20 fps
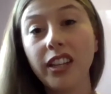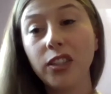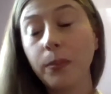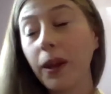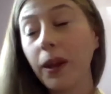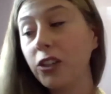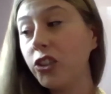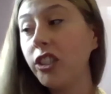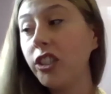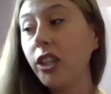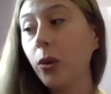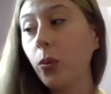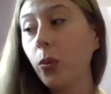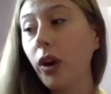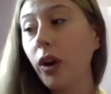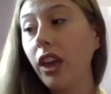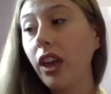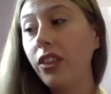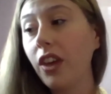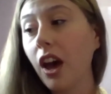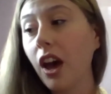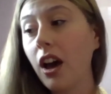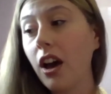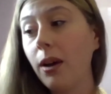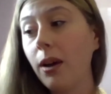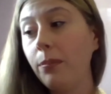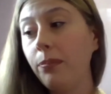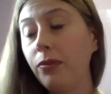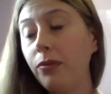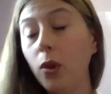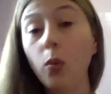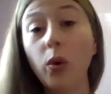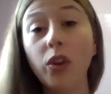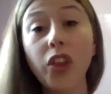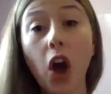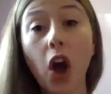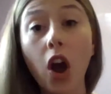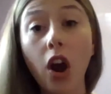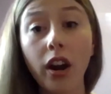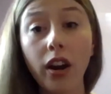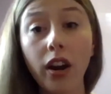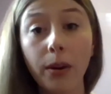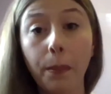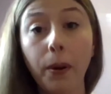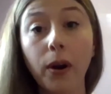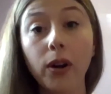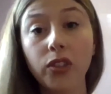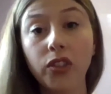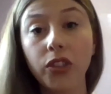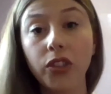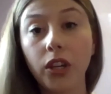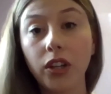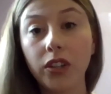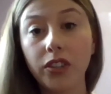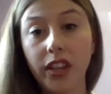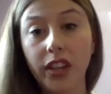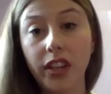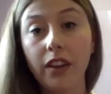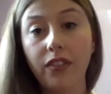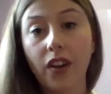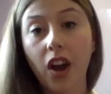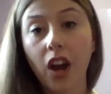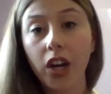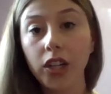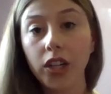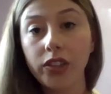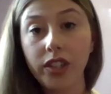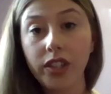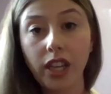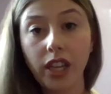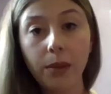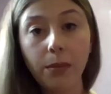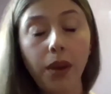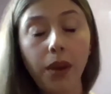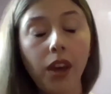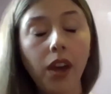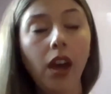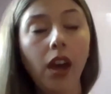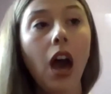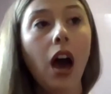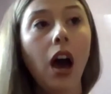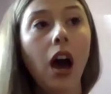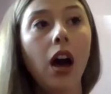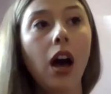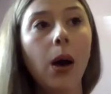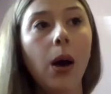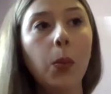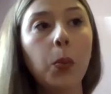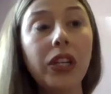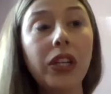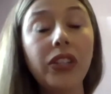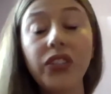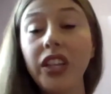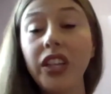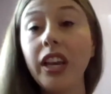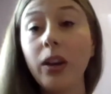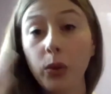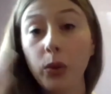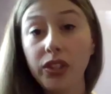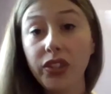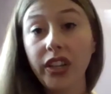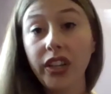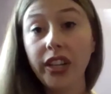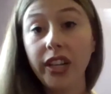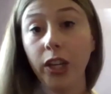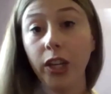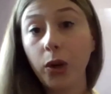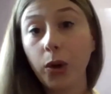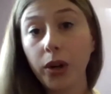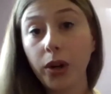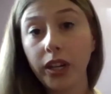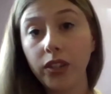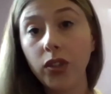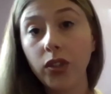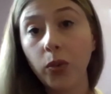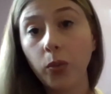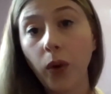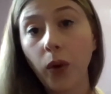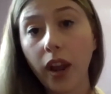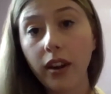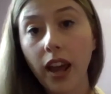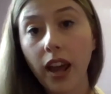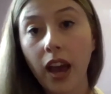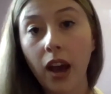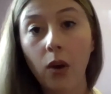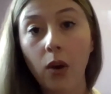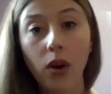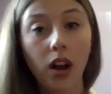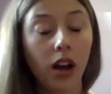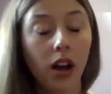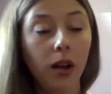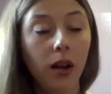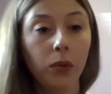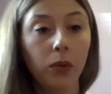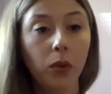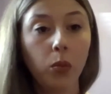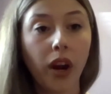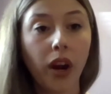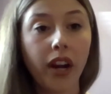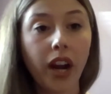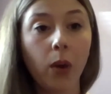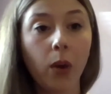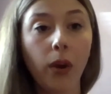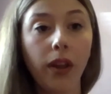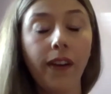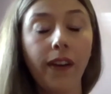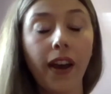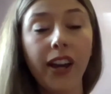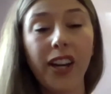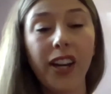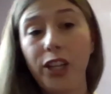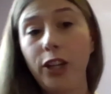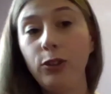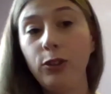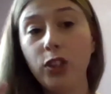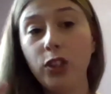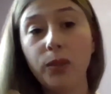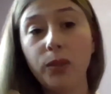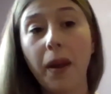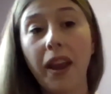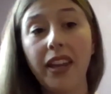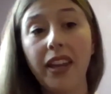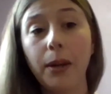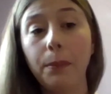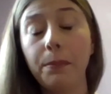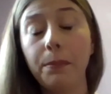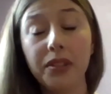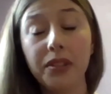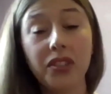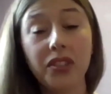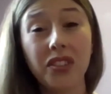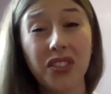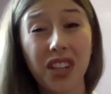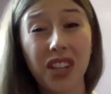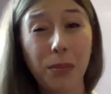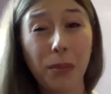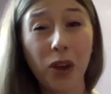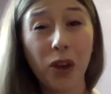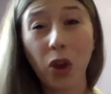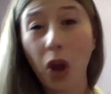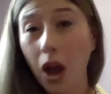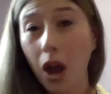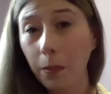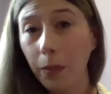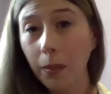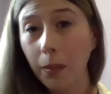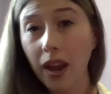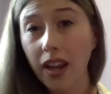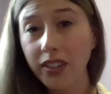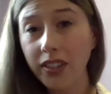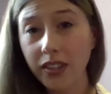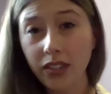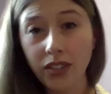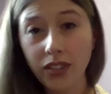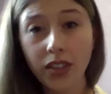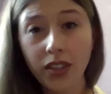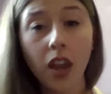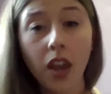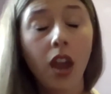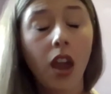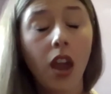Especially with our personal DFIR team, we see an increase right now. Right now we've had a huge spike in business email compromises.